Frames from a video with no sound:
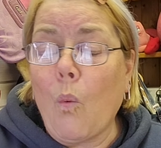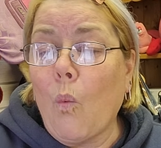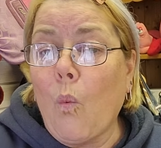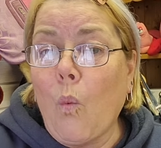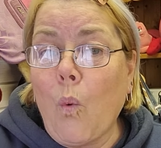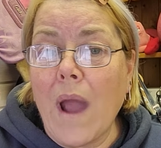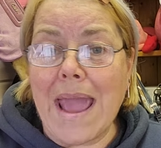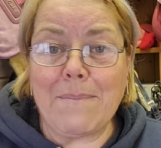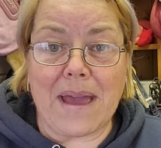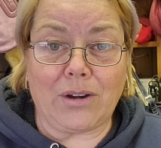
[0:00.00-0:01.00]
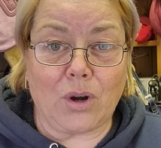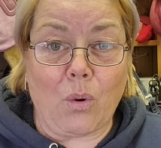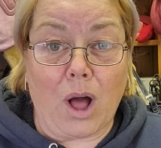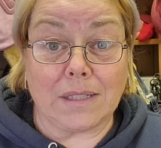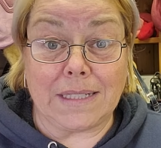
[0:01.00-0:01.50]
way better
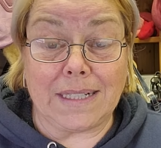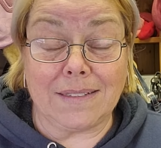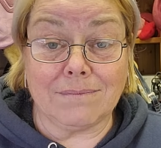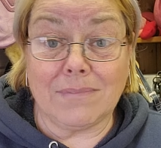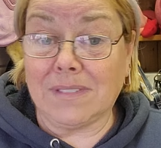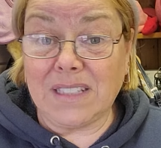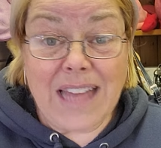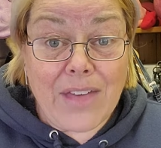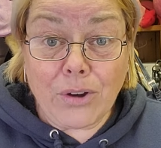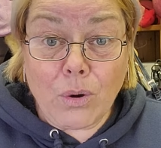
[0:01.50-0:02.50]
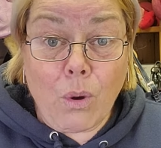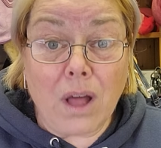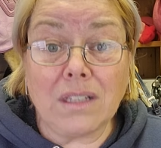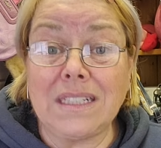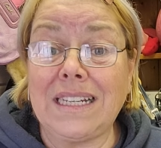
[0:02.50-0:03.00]
quality. Leather
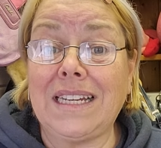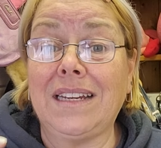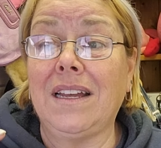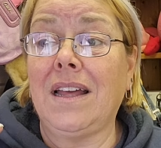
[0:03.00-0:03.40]
quality,